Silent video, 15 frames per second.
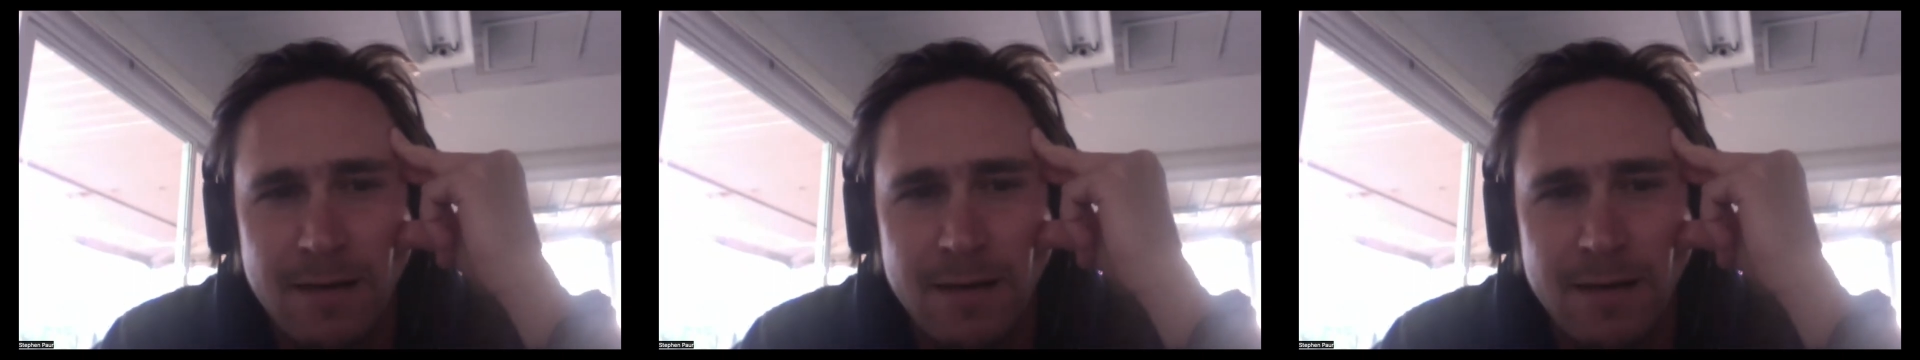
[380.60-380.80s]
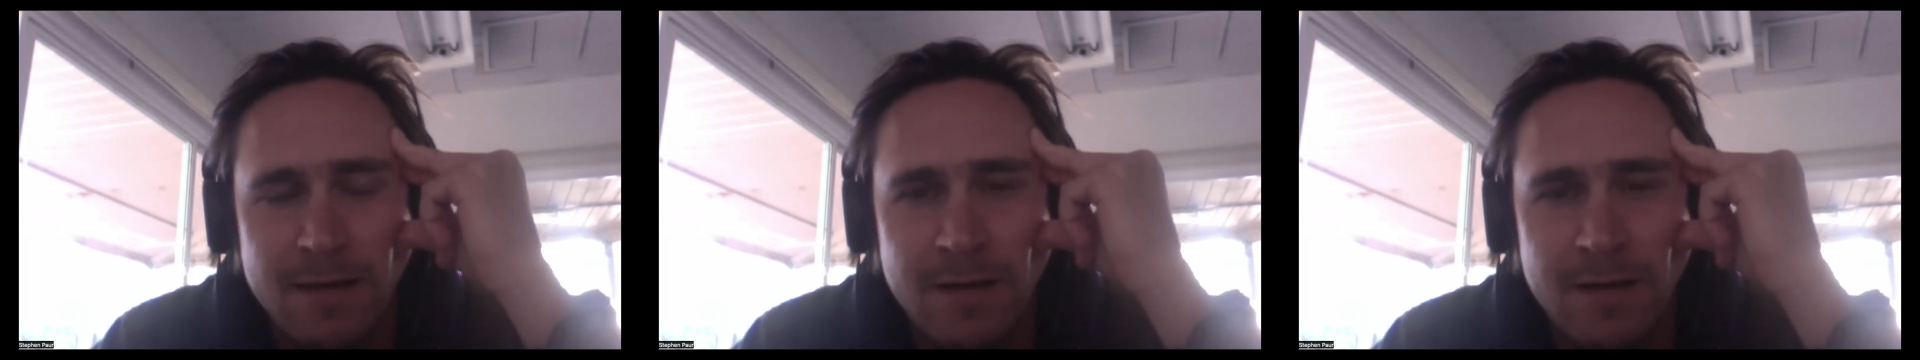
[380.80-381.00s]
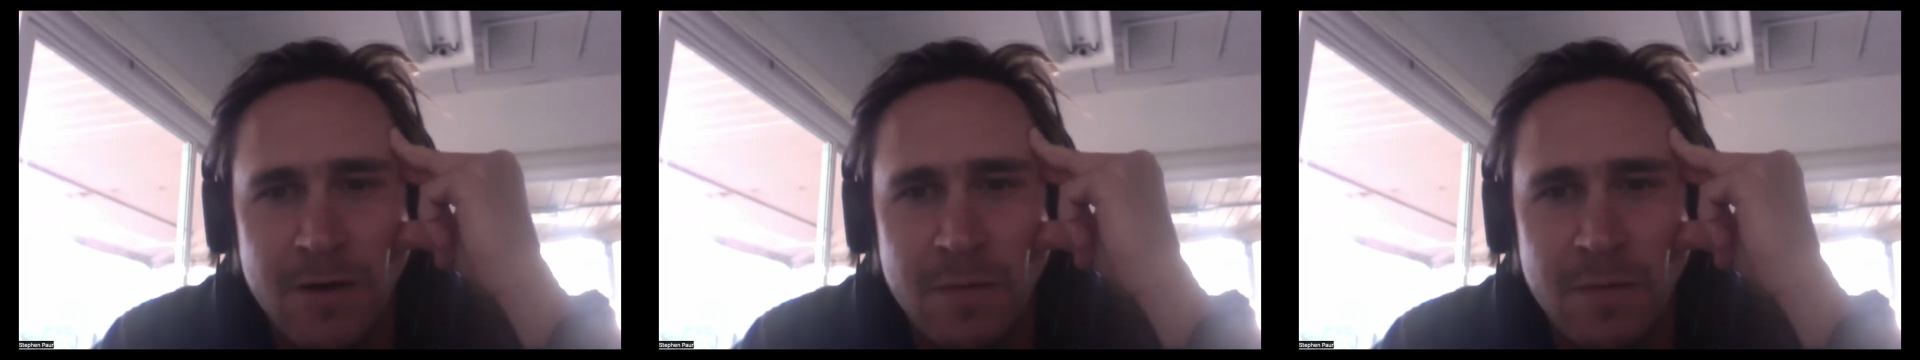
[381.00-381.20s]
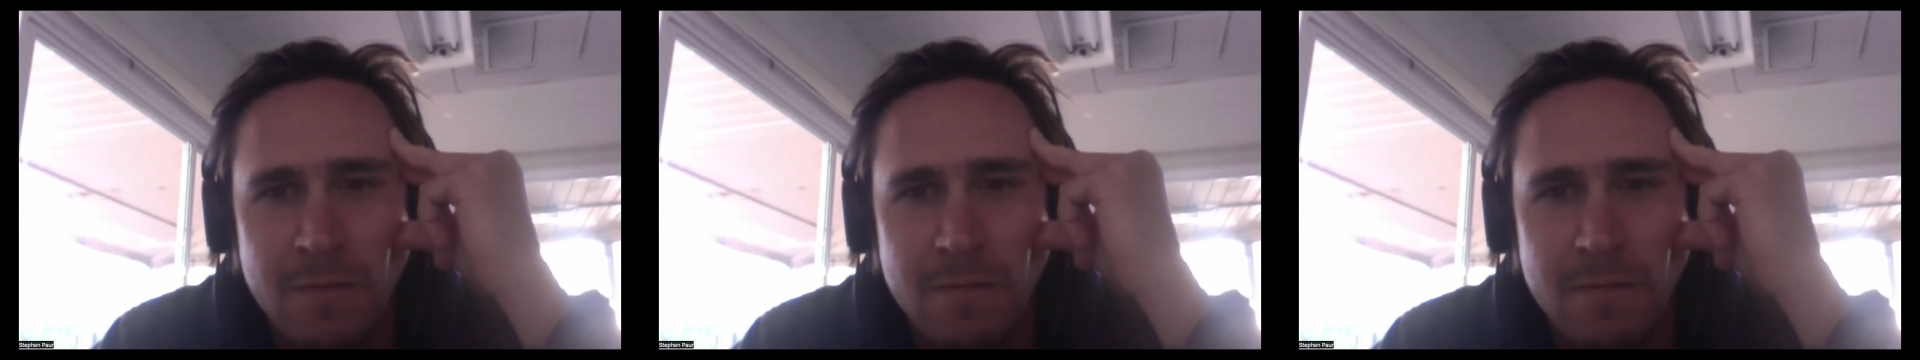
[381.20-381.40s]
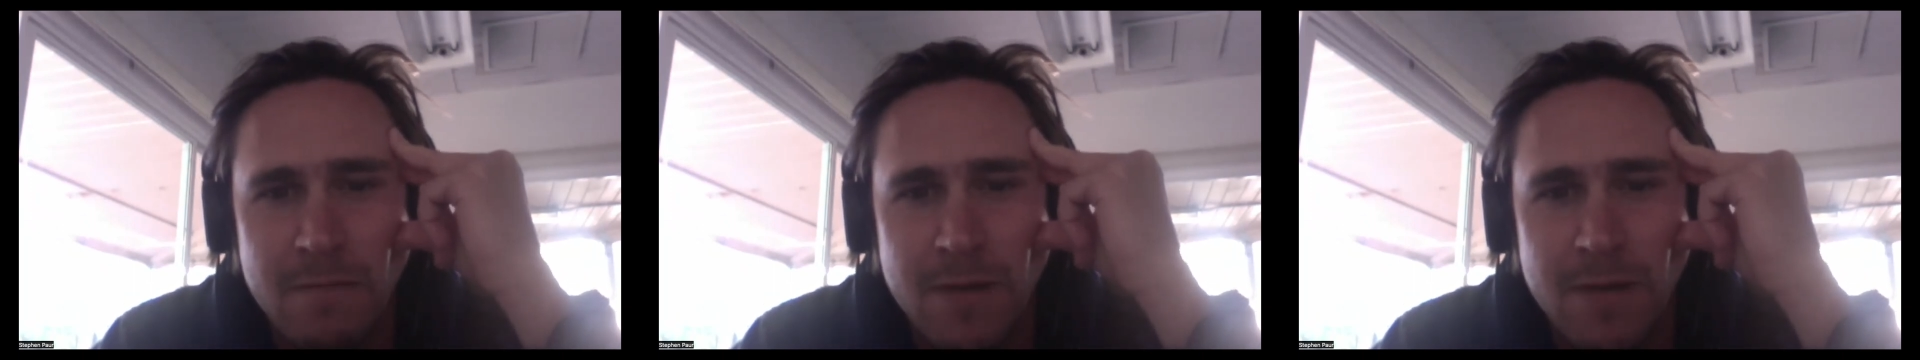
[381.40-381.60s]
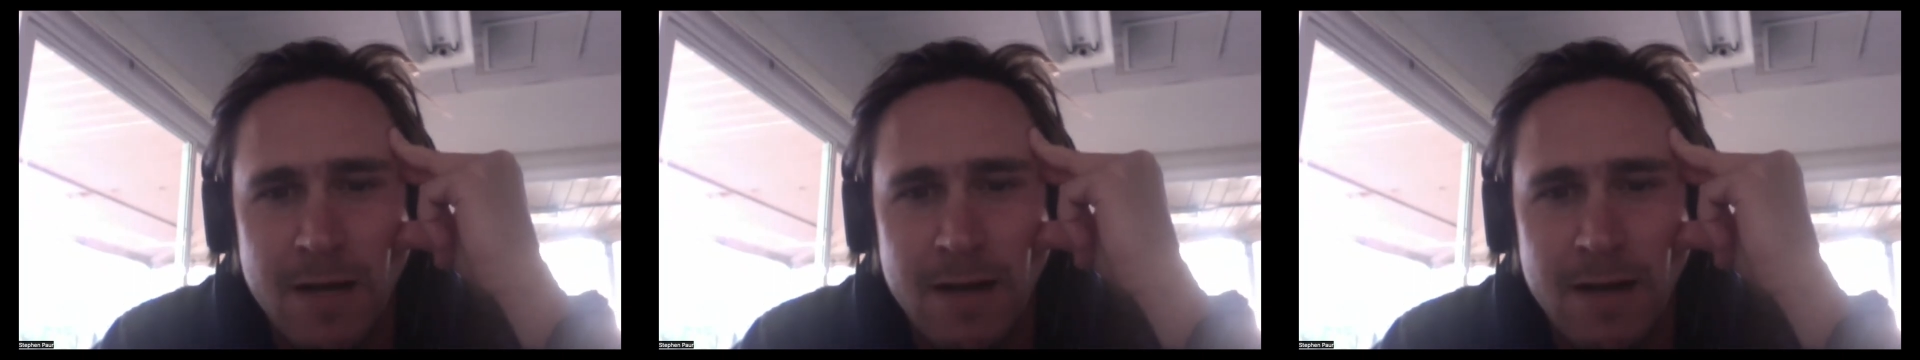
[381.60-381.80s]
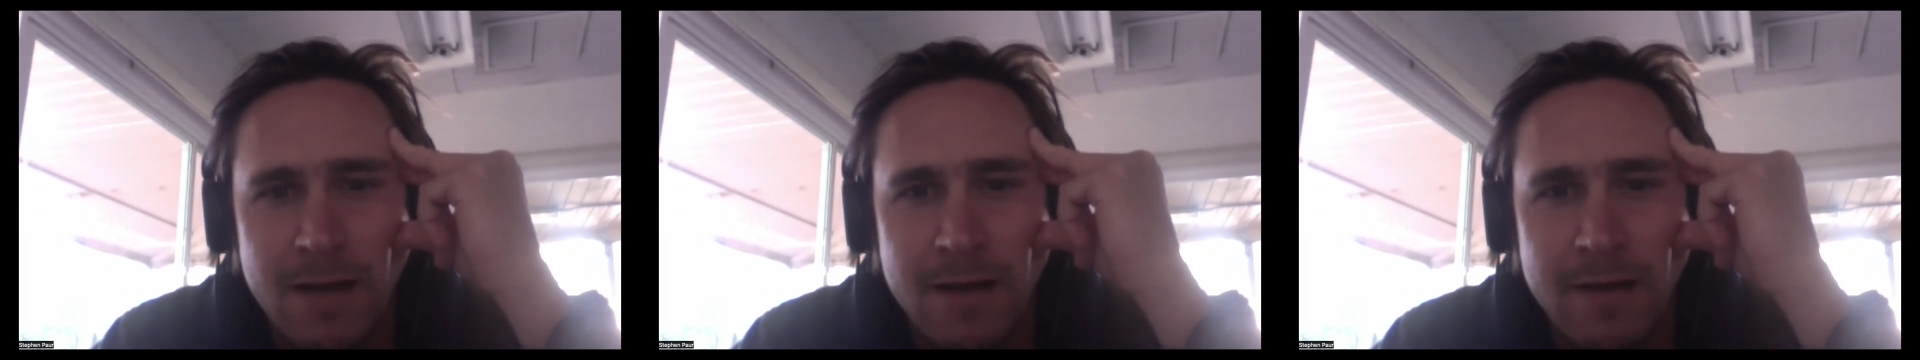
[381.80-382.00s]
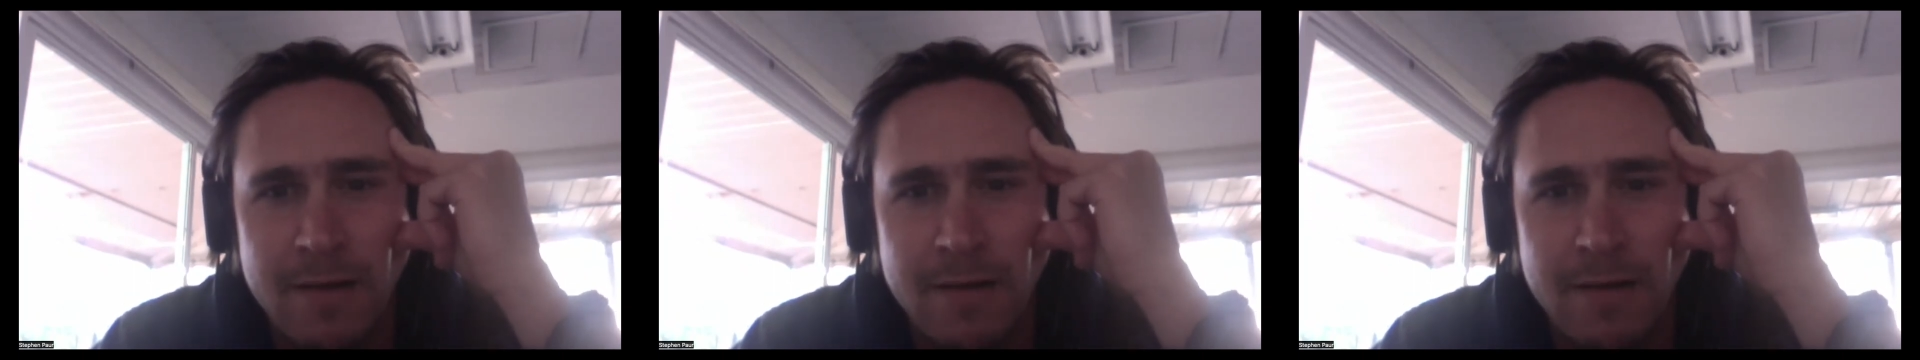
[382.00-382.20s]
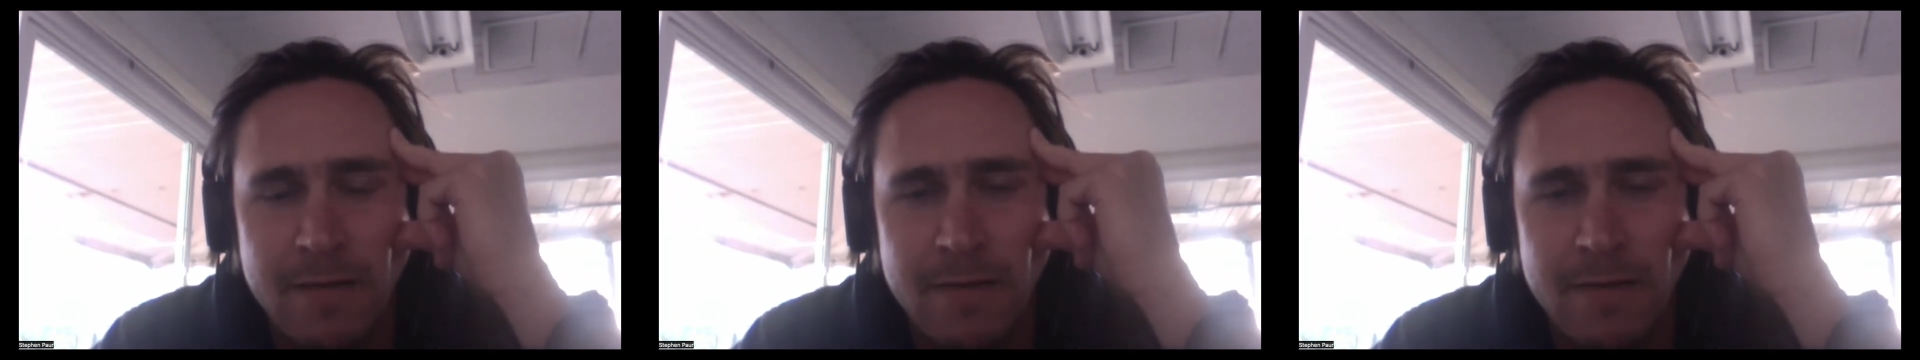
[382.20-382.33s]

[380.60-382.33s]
you know, my